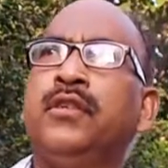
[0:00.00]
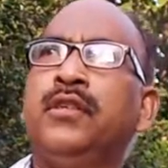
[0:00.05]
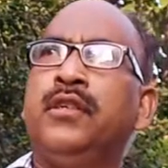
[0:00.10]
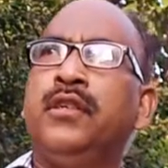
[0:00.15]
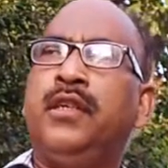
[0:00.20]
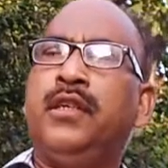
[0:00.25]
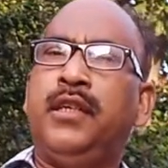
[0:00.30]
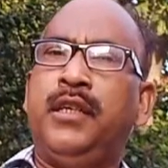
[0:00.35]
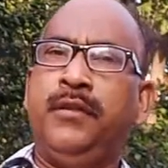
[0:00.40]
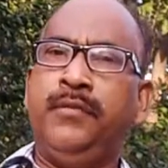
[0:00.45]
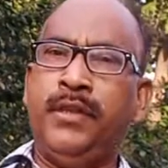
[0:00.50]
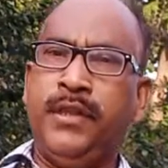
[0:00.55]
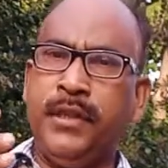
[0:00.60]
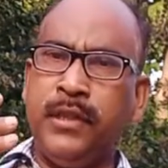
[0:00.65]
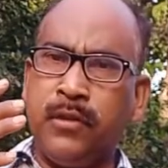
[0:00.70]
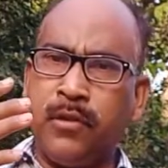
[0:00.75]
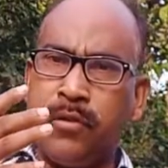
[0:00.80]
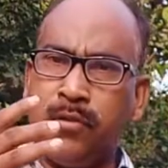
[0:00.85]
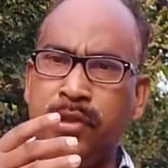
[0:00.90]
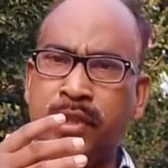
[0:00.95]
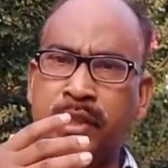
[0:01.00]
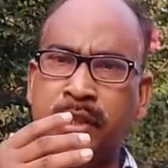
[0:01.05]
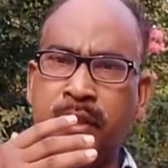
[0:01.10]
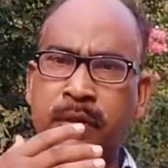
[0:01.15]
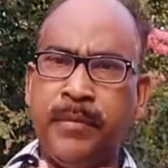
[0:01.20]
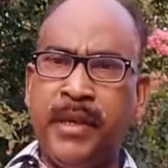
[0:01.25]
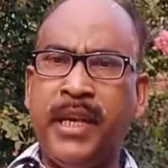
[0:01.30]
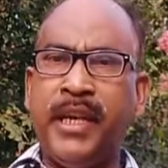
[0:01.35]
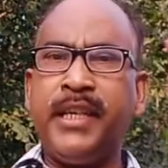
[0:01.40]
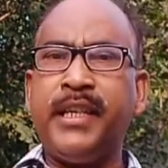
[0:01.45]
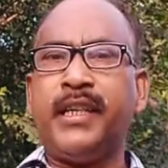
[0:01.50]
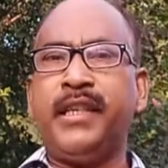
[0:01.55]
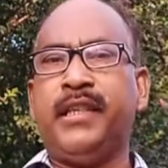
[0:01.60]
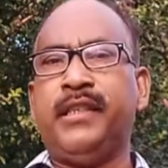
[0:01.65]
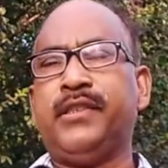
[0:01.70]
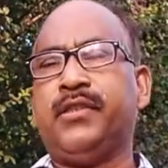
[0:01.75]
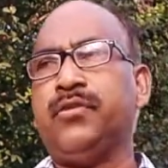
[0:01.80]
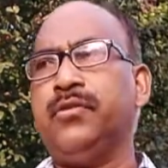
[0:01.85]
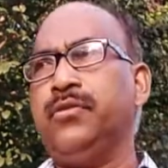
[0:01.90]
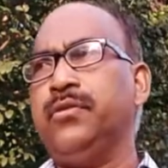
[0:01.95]
even including America.
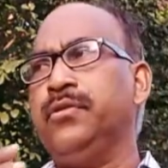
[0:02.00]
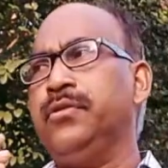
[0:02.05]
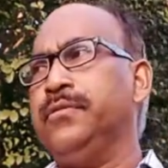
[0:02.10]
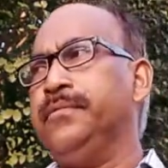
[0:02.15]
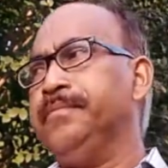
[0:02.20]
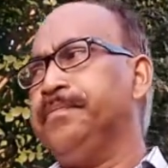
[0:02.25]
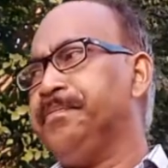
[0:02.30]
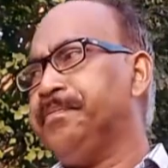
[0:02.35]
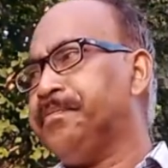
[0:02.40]
So